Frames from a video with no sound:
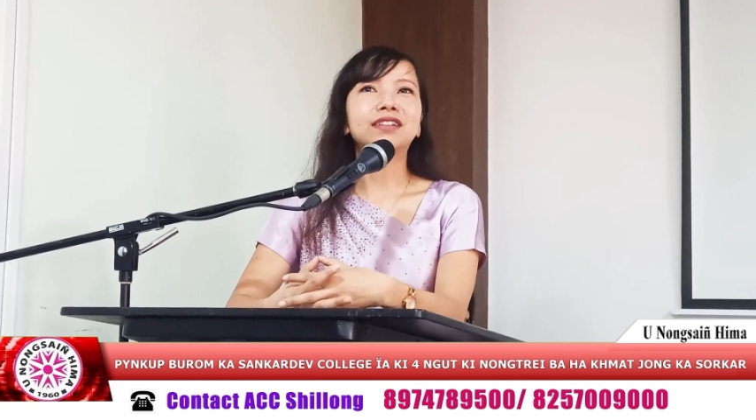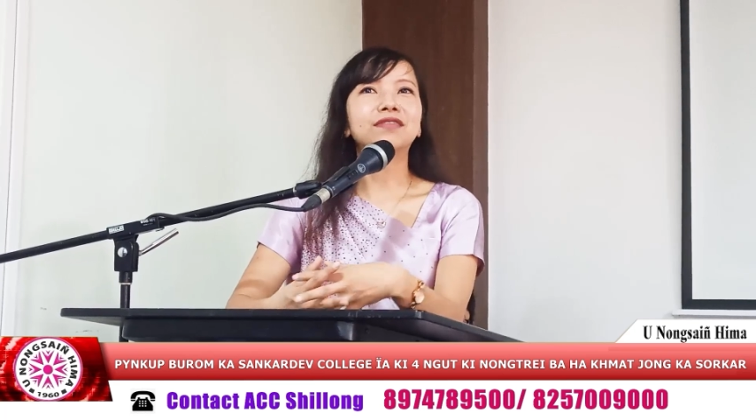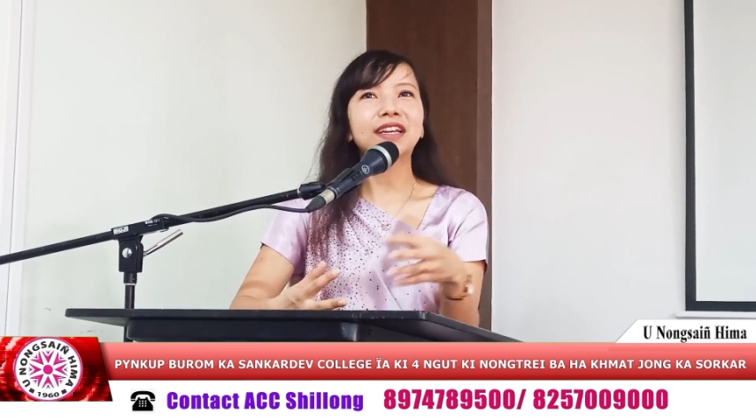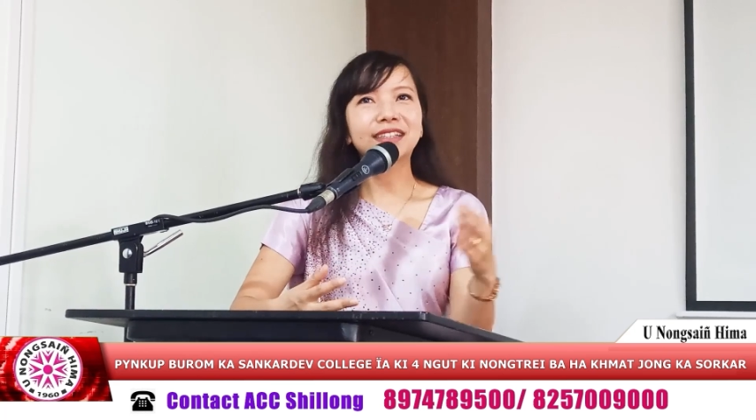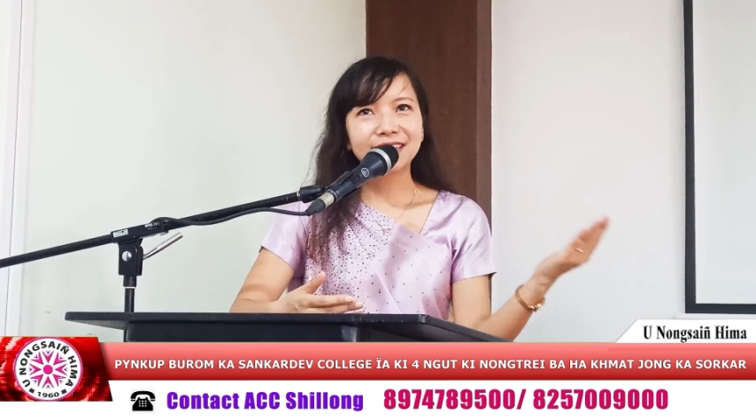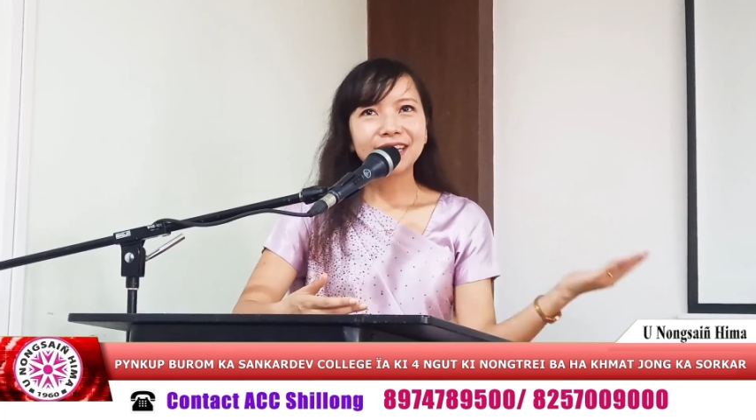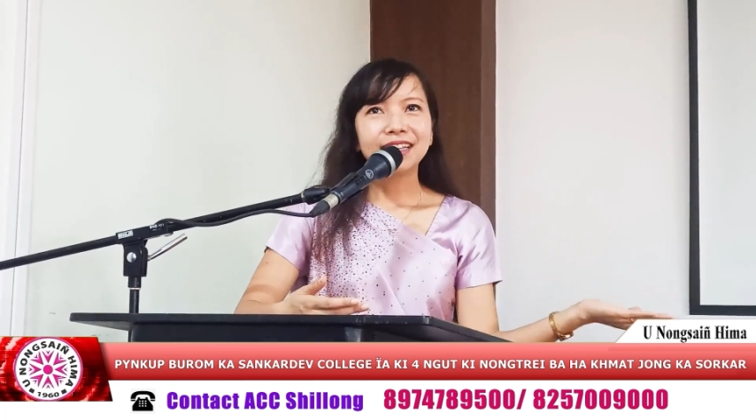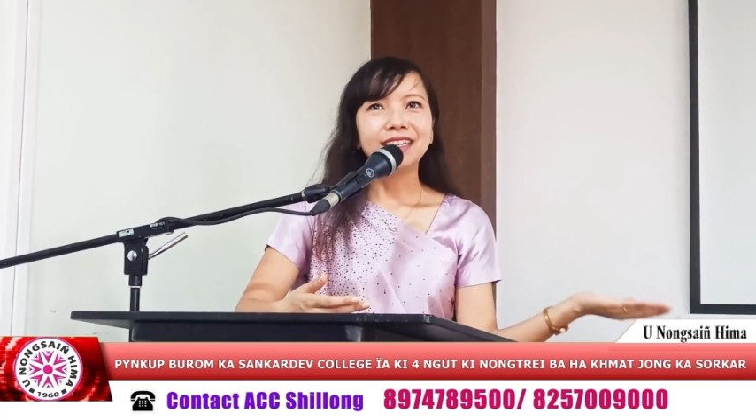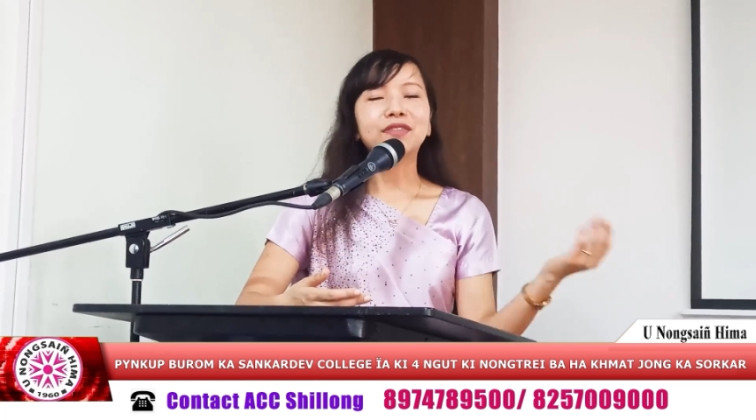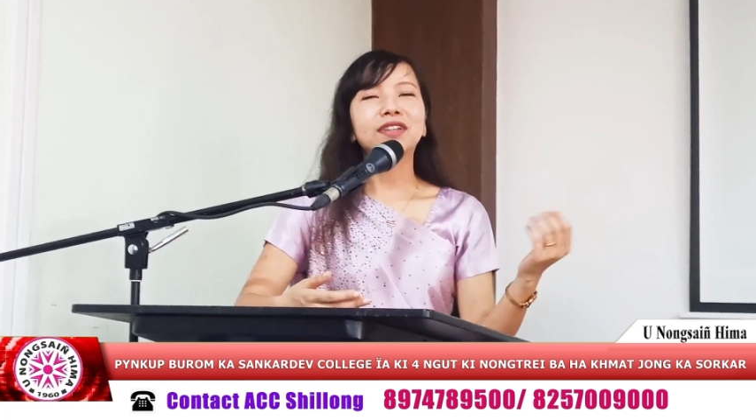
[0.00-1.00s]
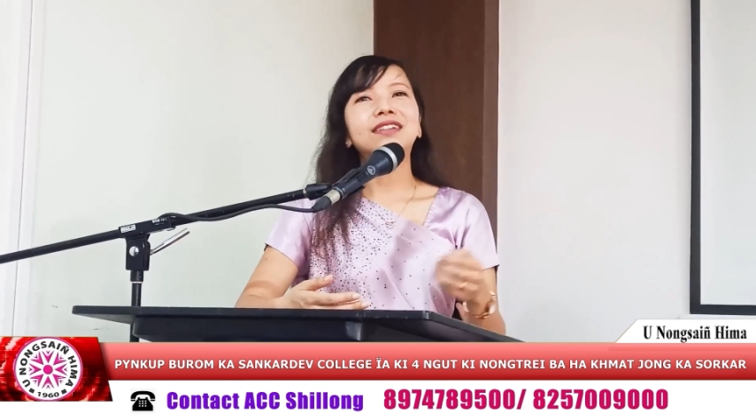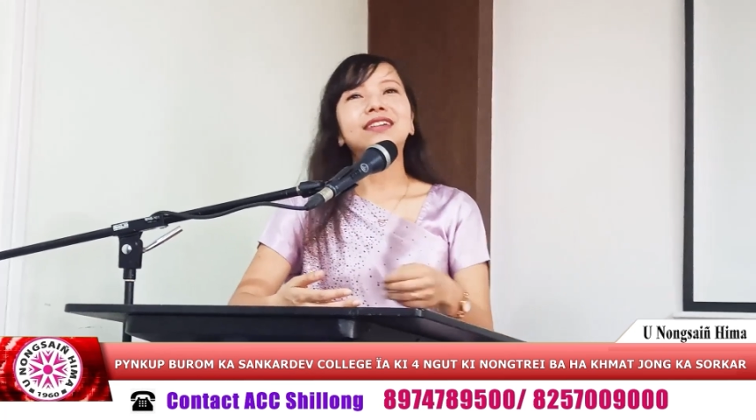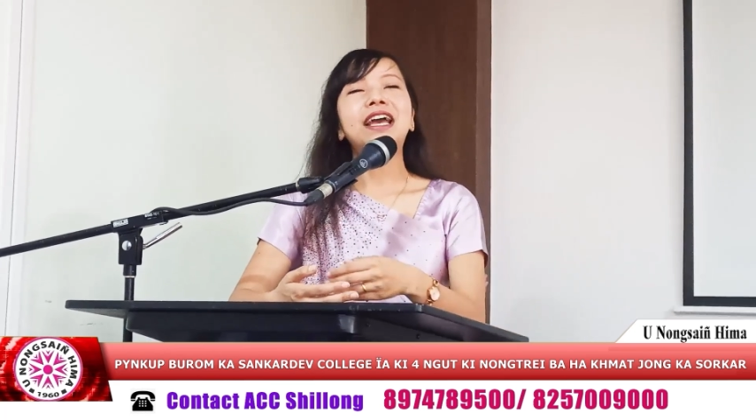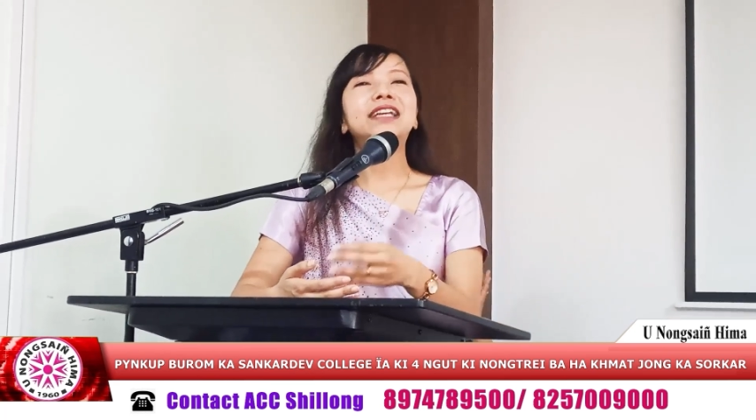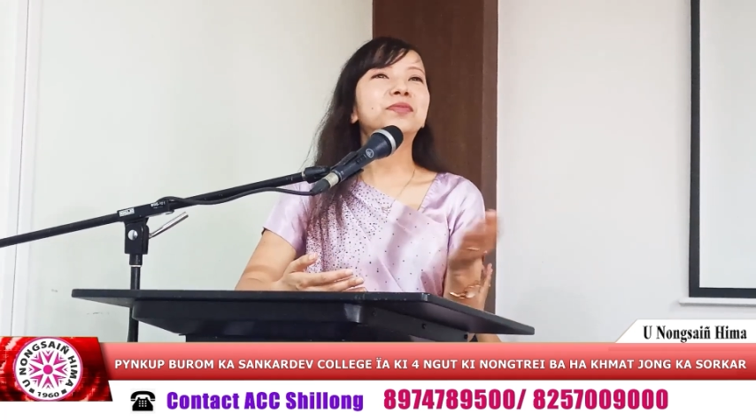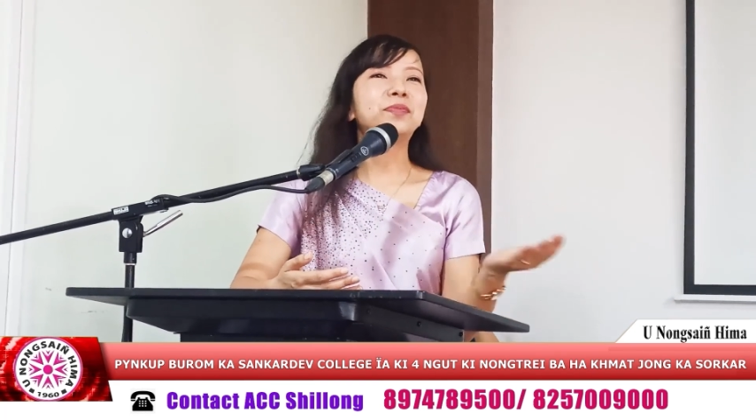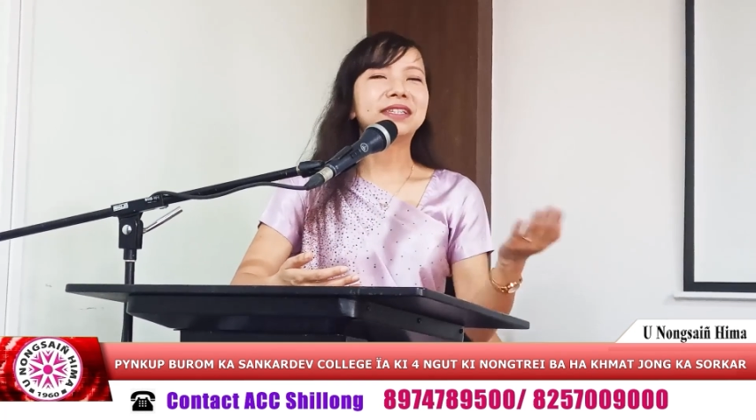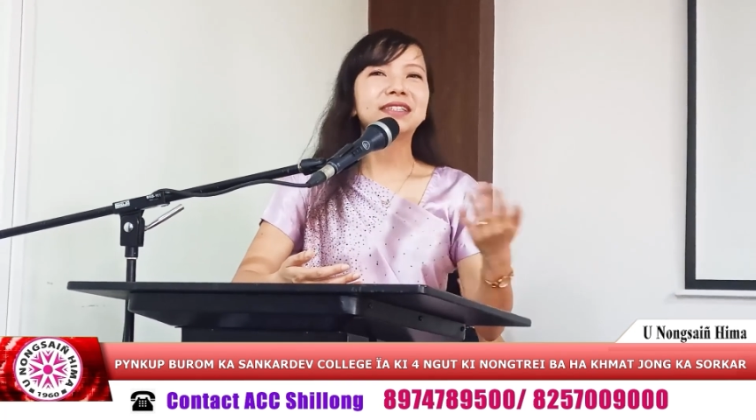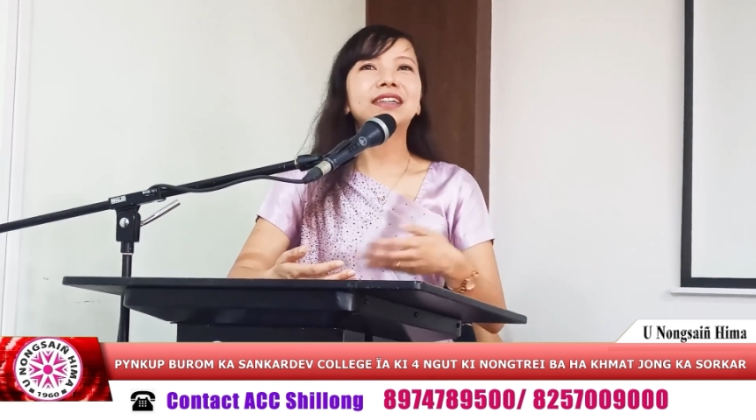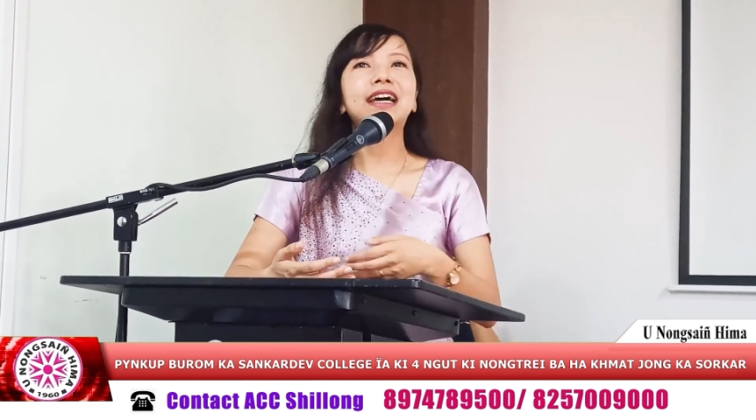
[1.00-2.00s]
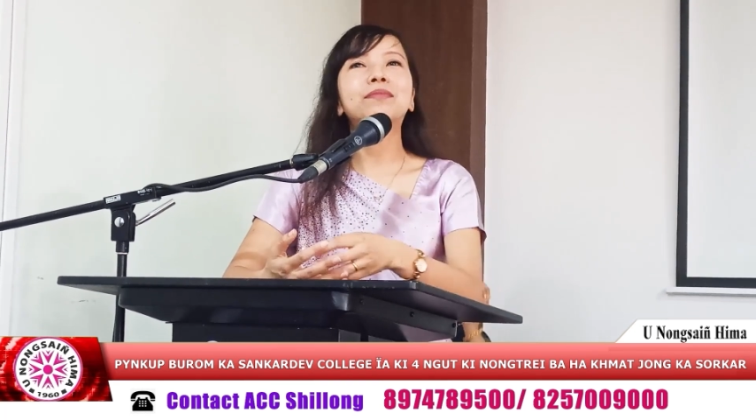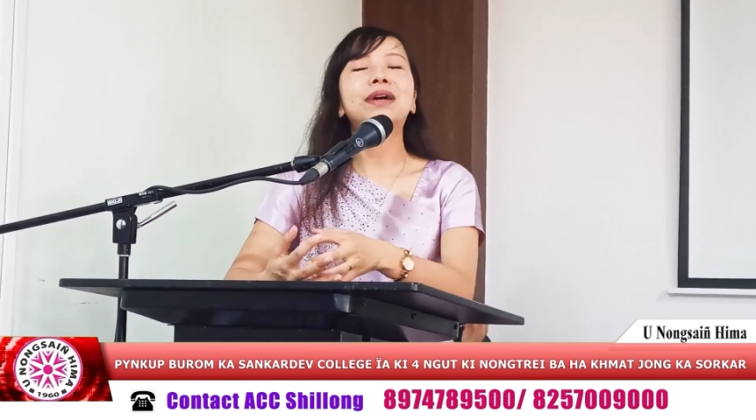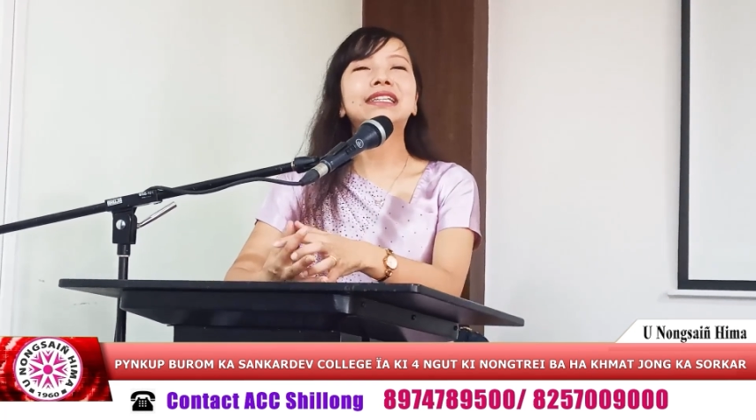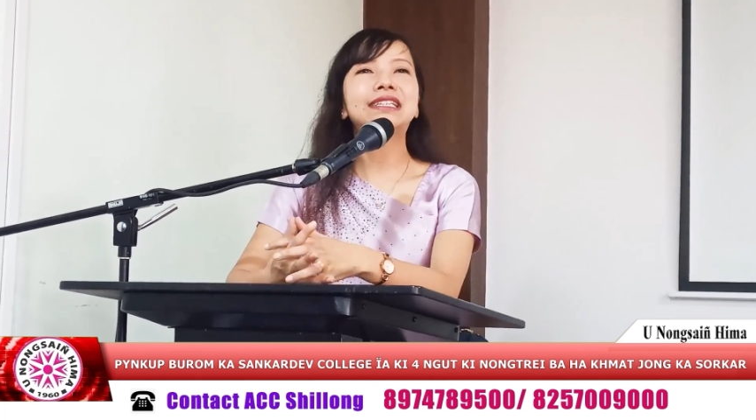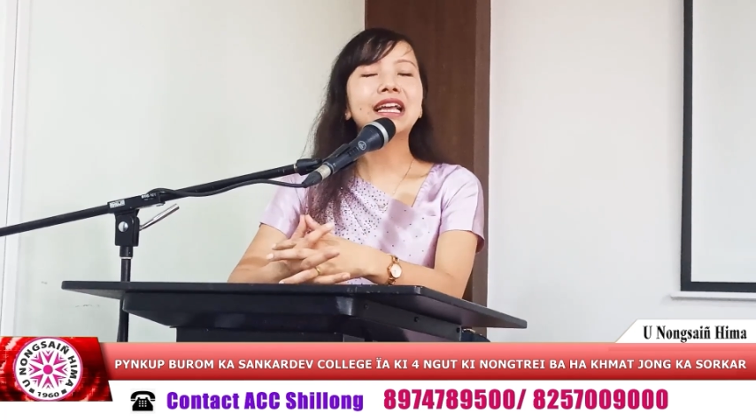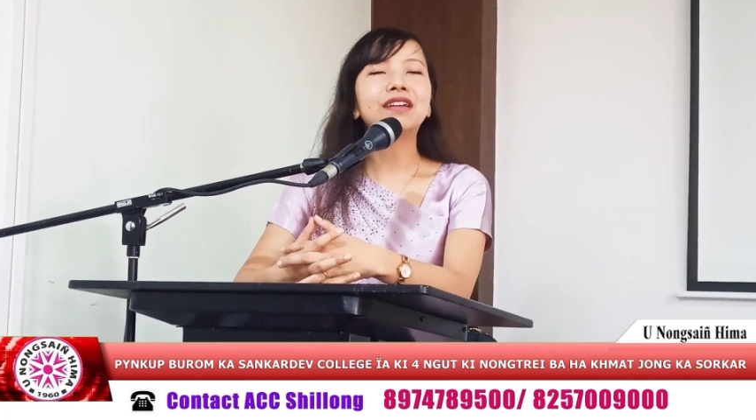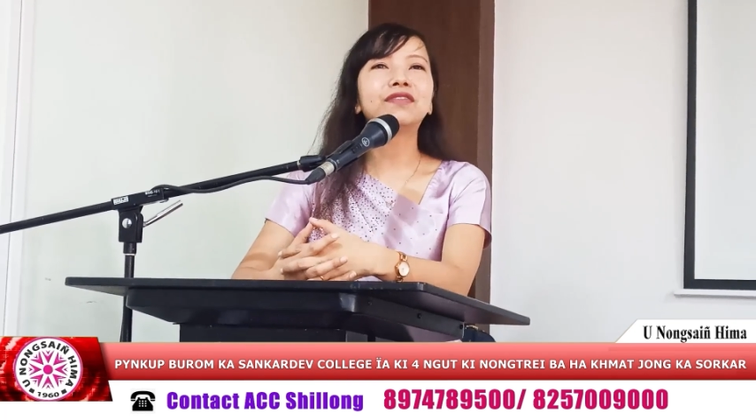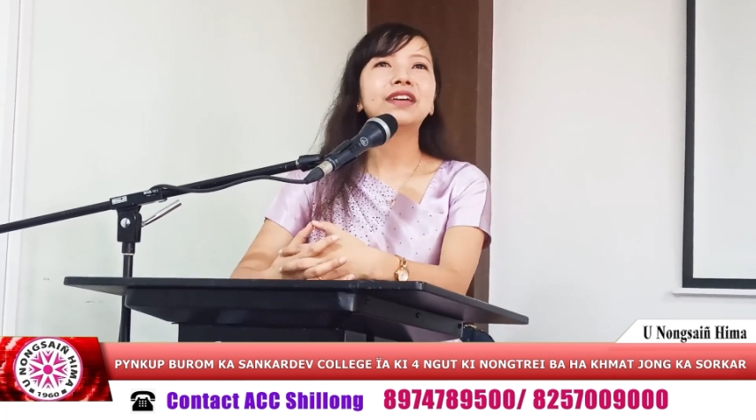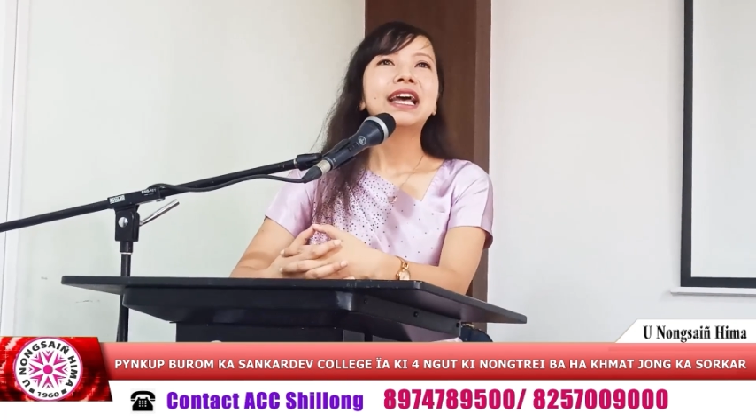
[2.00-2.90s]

It affects even SP sir and myself.